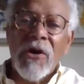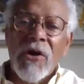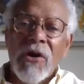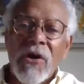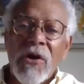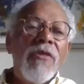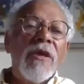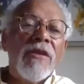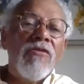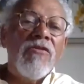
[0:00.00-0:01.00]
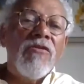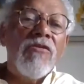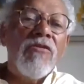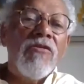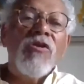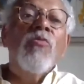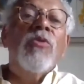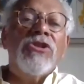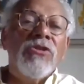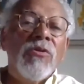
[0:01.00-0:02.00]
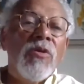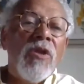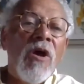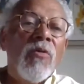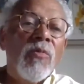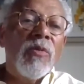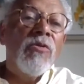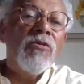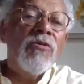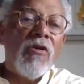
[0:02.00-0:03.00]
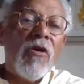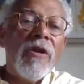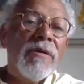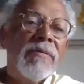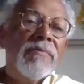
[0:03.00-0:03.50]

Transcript: What is it you think that you've learned that you wish you had known when you were starting?